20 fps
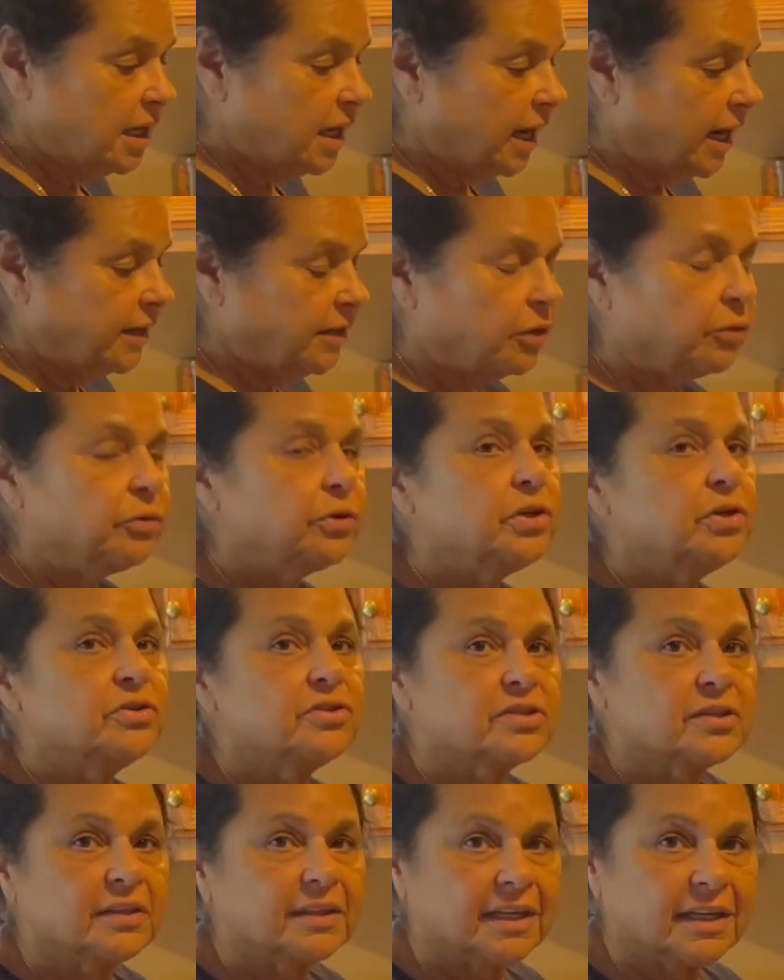I don't
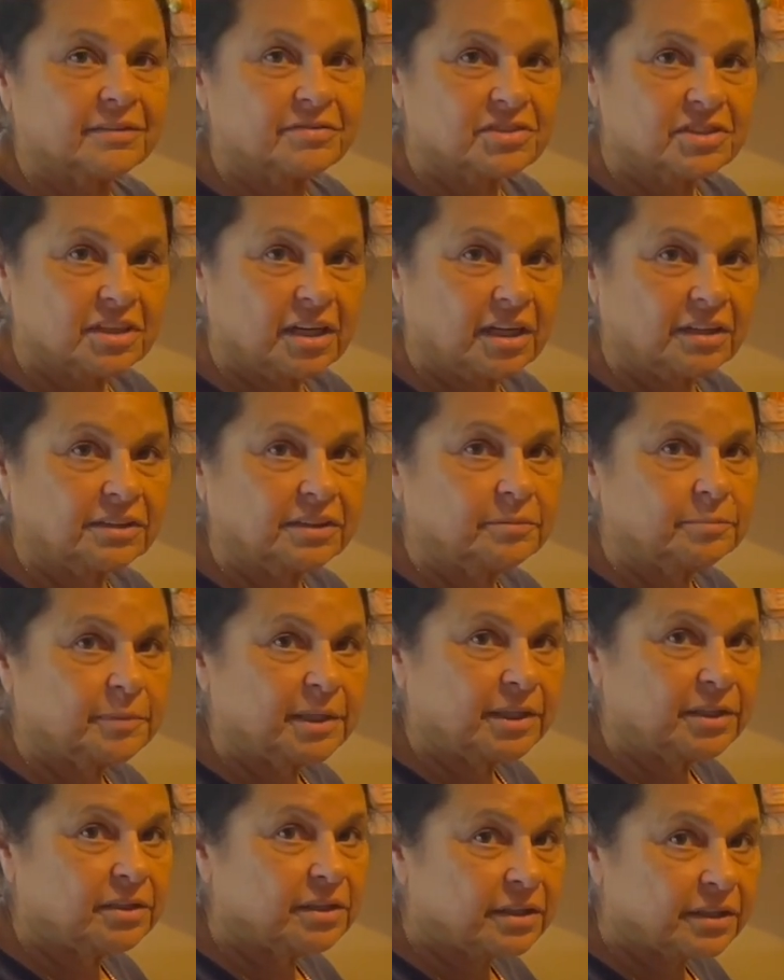use a lot of salt in my
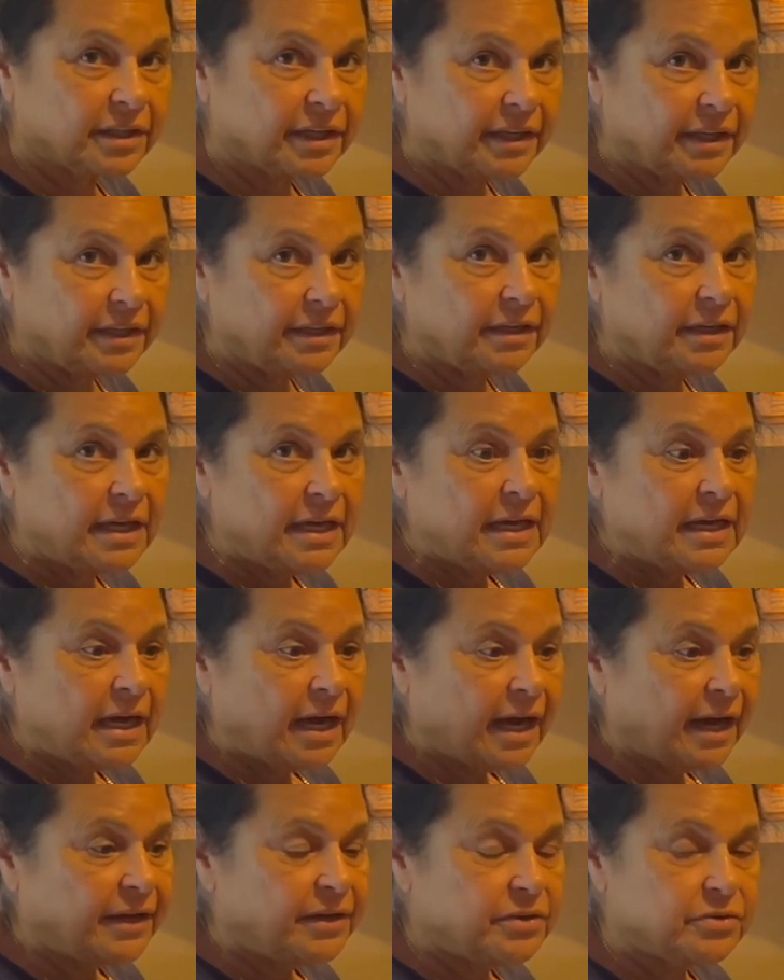cooking.
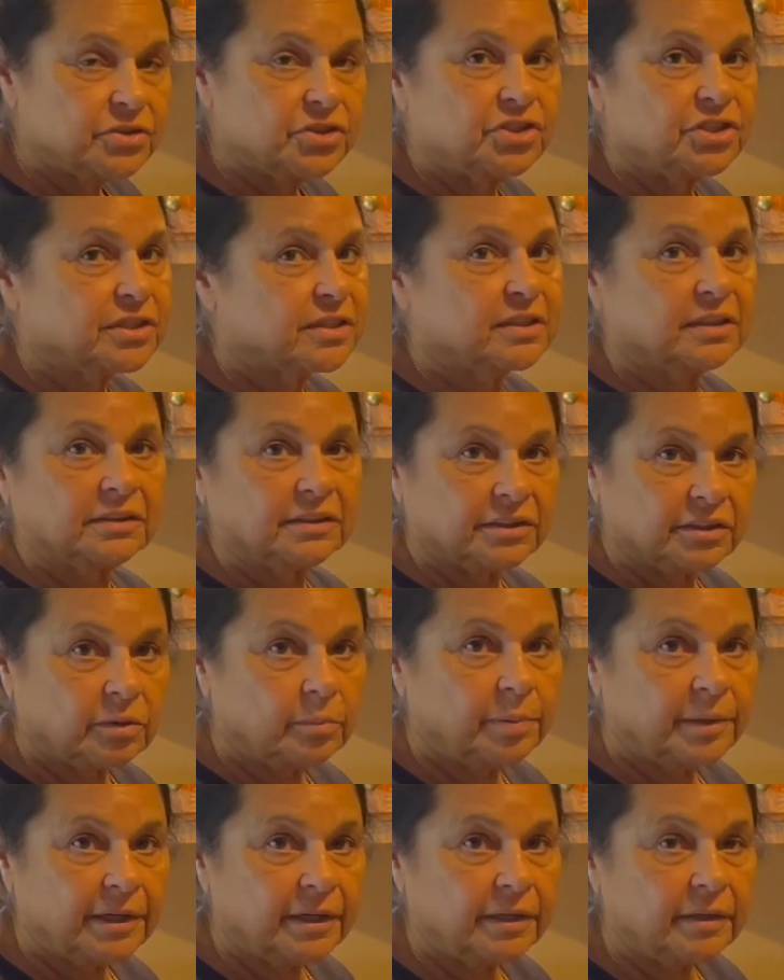I use just a little
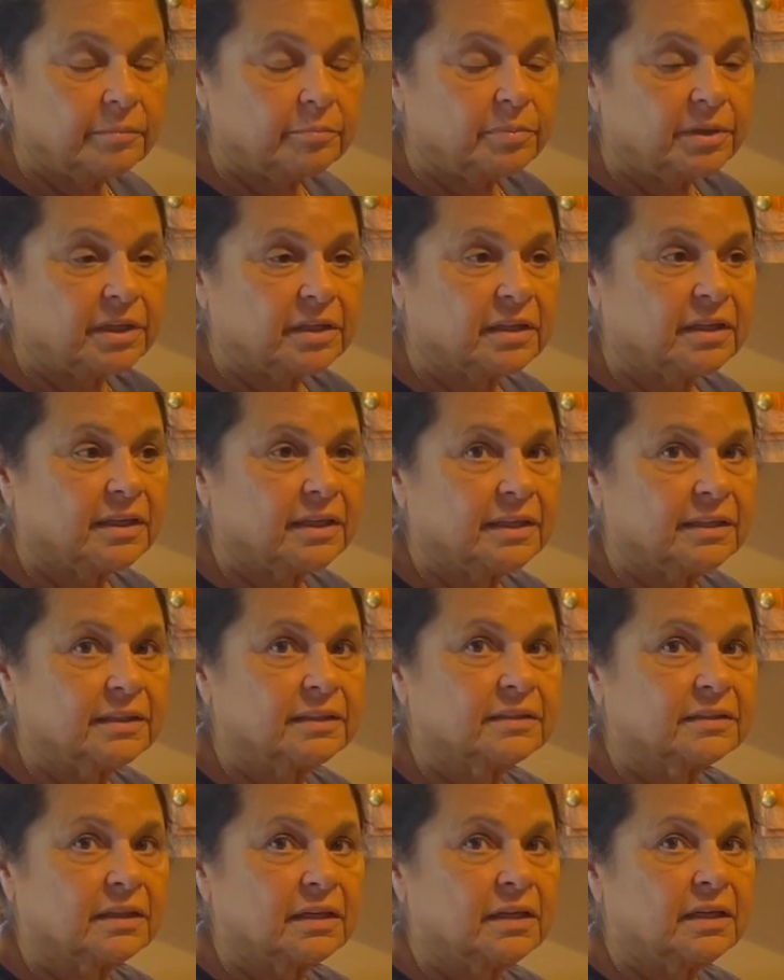bit
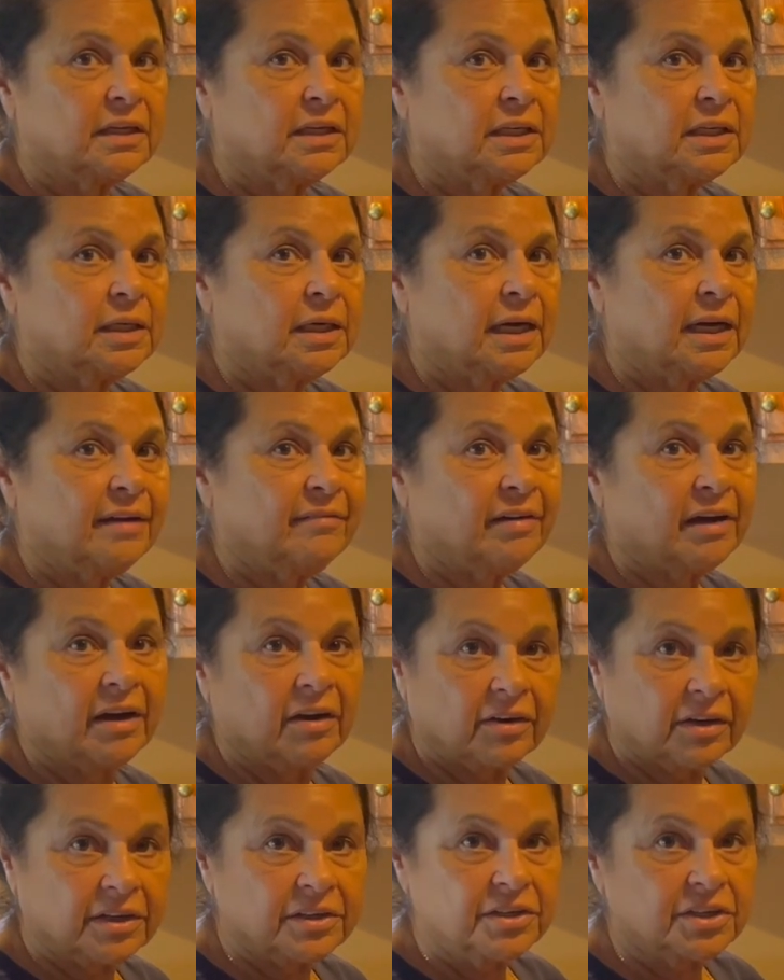because I have a
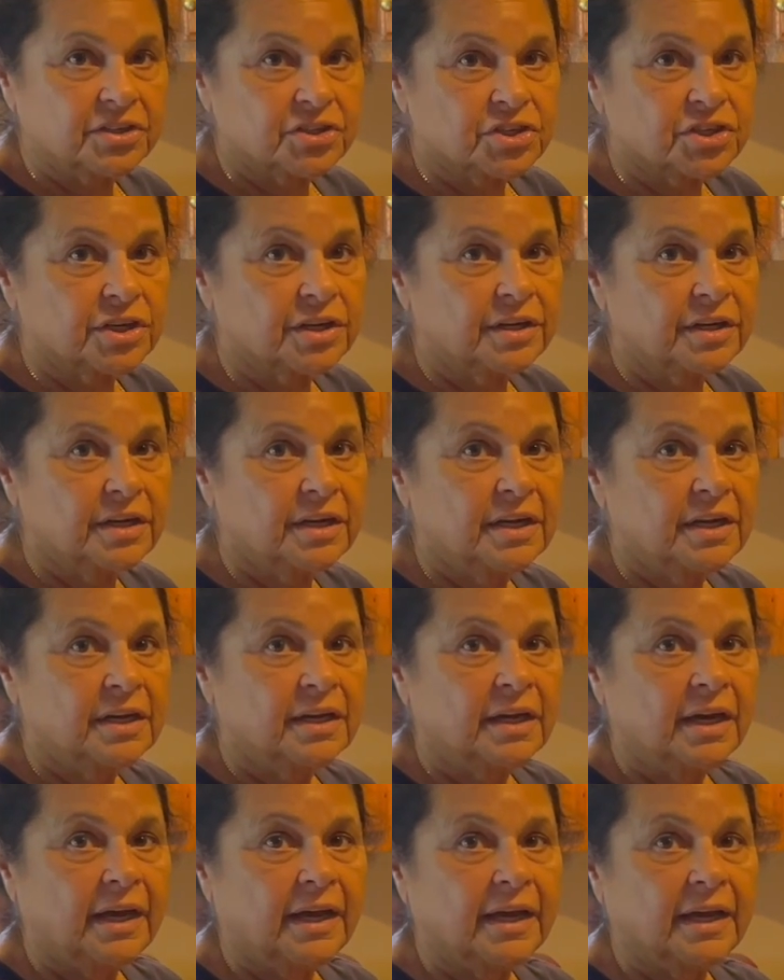heart condition,
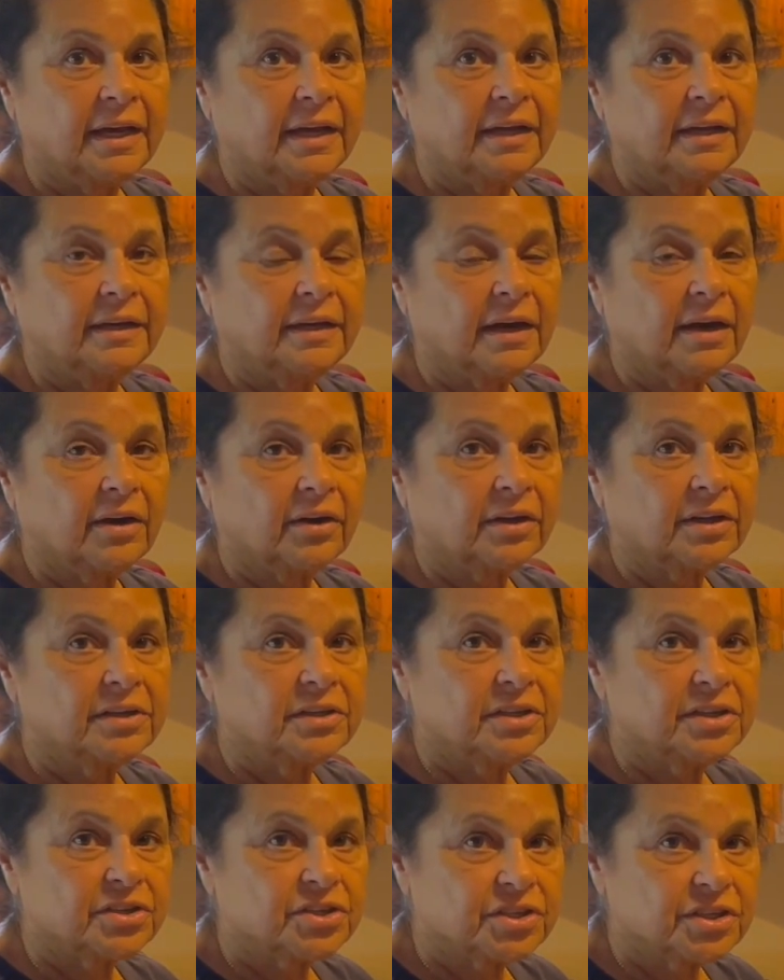and heart
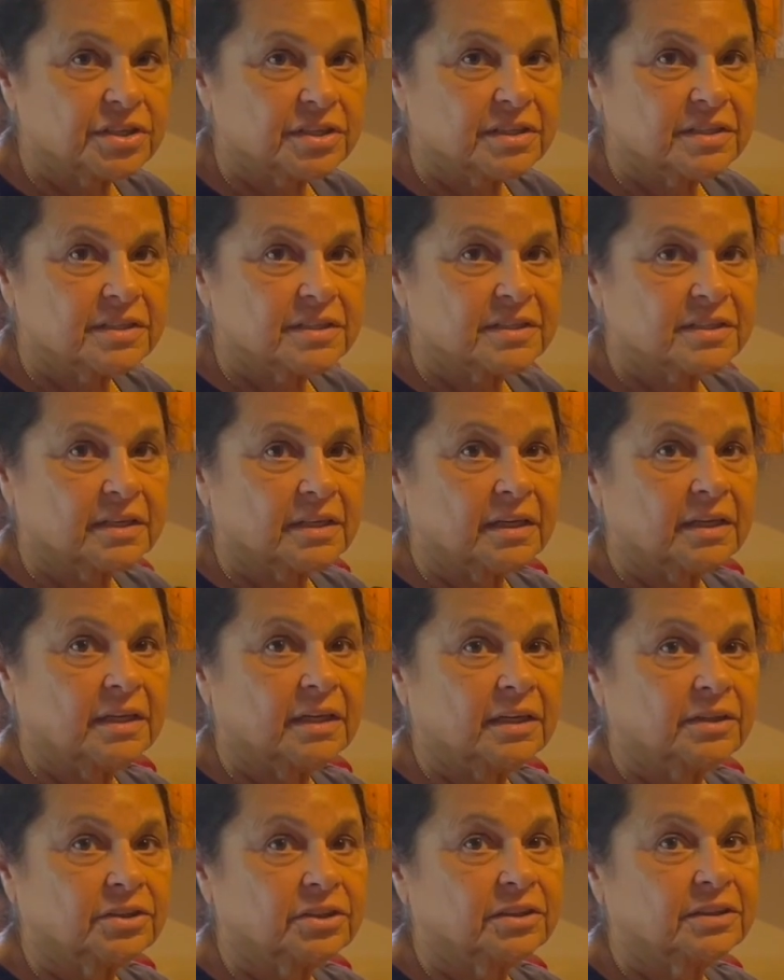conditions
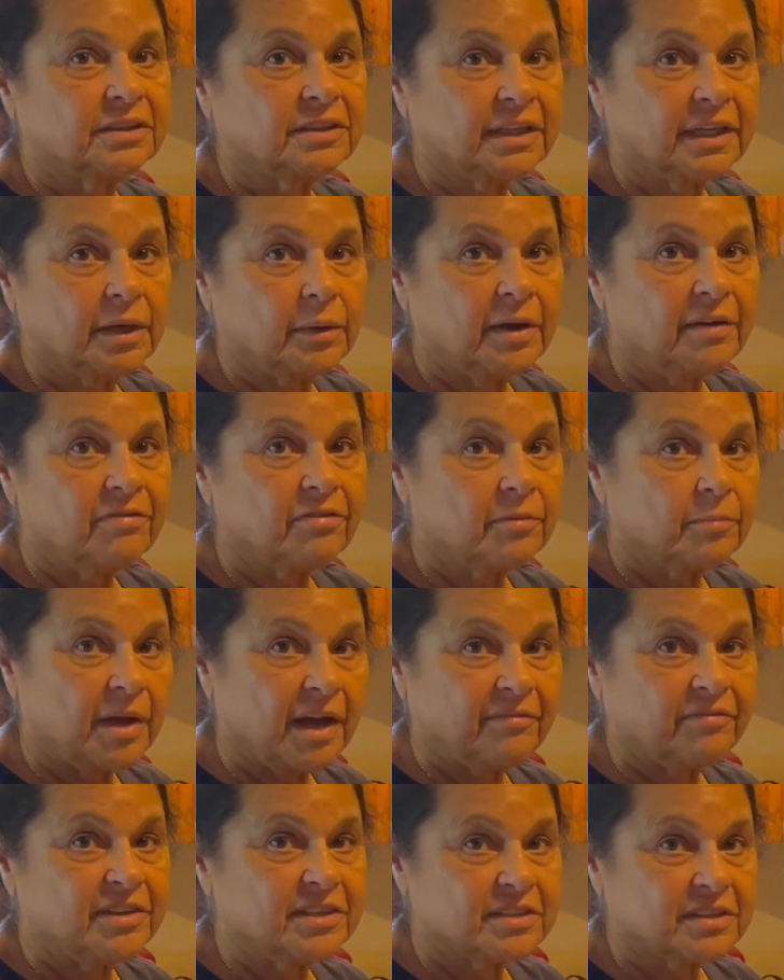should stay away from
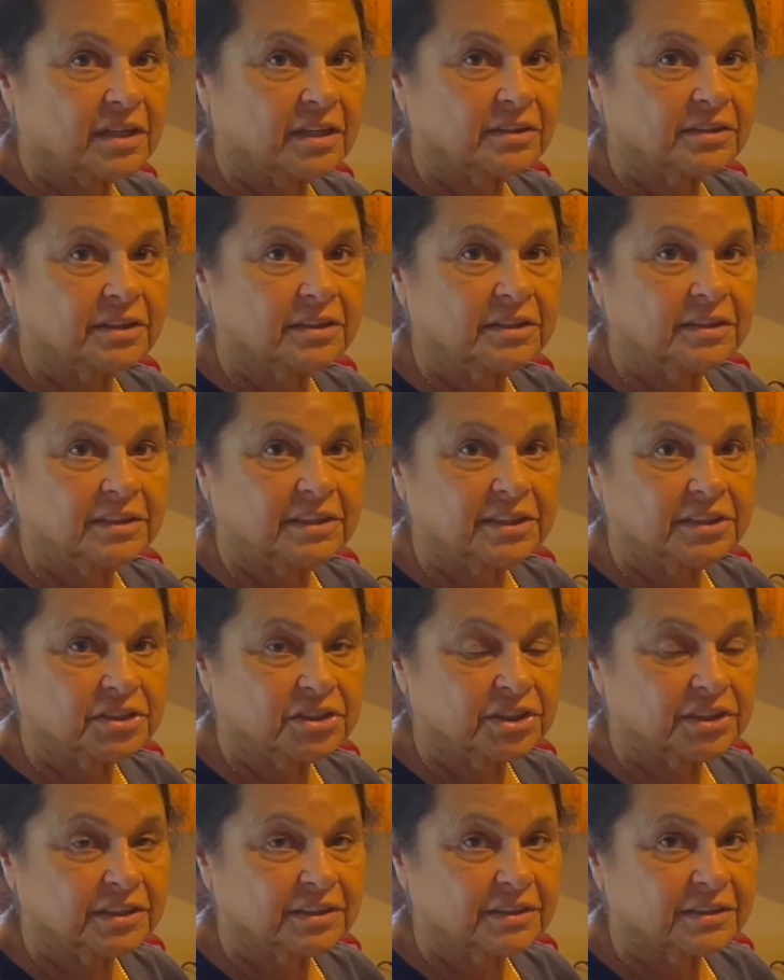heavy salted dishes.